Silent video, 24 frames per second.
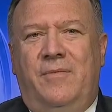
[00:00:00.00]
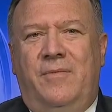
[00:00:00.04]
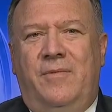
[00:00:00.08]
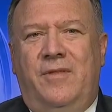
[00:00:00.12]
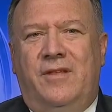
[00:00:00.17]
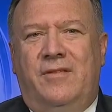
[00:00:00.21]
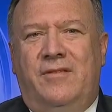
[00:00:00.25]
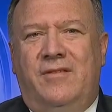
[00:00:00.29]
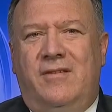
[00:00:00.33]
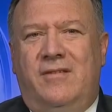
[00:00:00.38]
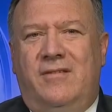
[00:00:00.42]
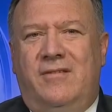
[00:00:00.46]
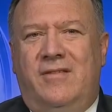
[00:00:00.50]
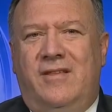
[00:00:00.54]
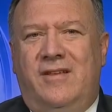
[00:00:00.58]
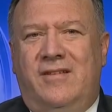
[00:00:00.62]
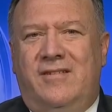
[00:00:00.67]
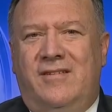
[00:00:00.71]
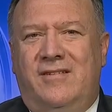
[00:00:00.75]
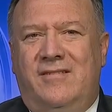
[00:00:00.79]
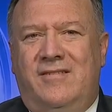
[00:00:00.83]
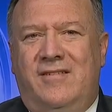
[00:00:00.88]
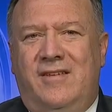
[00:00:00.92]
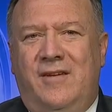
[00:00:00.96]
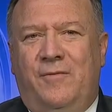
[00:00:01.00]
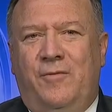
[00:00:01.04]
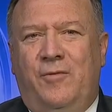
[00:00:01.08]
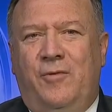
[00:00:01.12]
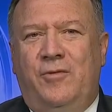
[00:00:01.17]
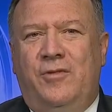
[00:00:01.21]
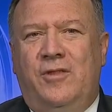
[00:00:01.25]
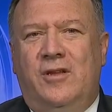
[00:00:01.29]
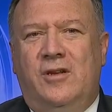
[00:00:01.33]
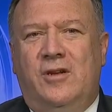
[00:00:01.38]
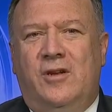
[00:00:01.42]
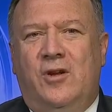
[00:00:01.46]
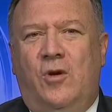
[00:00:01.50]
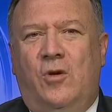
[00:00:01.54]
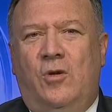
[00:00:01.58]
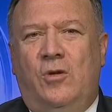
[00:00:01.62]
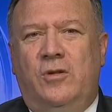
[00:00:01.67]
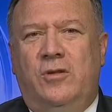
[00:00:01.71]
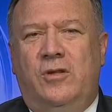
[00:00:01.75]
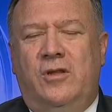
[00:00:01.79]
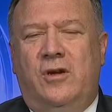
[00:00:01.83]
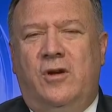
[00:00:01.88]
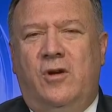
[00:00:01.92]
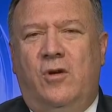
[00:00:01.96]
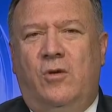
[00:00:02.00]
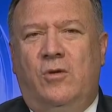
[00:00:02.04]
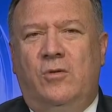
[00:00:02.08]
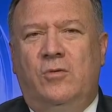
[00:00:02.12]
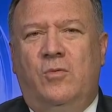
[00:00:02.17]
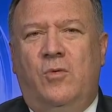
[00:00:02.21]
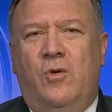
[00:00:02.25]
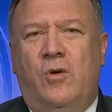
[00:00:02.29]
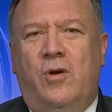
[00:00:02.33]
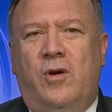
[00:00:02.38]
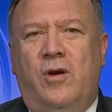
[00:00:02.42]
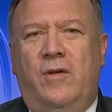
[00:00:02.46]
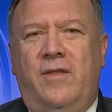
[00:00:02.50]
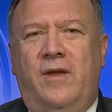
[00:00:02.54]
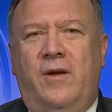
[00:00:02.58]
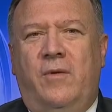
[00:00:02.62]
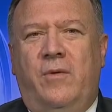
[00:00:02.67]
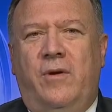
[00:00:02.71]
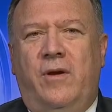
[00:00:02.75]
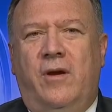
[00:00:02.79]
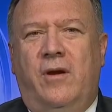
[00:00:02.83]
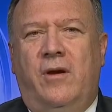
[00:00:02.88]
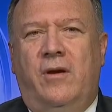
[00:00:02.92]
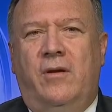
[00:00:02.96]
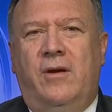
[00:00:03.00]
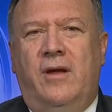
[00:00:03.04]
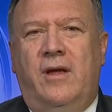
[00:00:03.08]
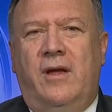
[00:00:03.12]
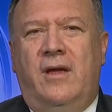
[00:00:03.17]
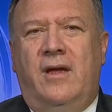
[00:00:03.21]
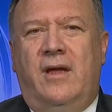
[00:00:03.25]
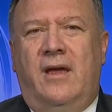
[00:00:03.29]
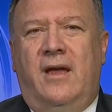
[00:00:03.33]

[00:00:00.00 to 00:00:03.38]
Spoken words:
This is different than the Cold War in that we are